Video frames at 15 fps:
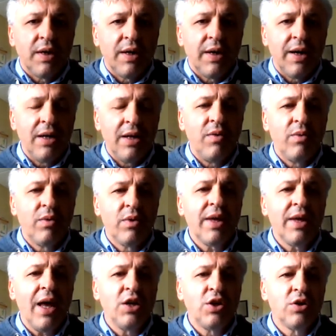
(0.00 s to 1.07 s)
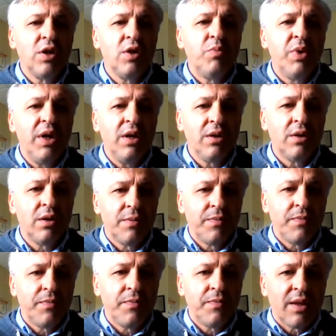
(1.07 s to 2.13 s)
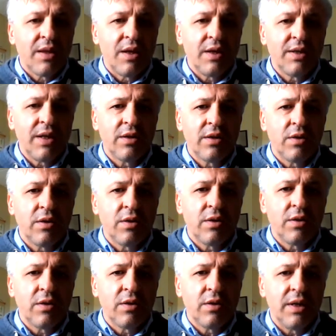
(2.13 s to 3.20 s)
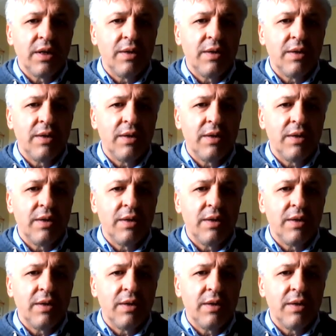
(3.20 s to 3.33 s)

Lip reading: and we will occasionally print the results of this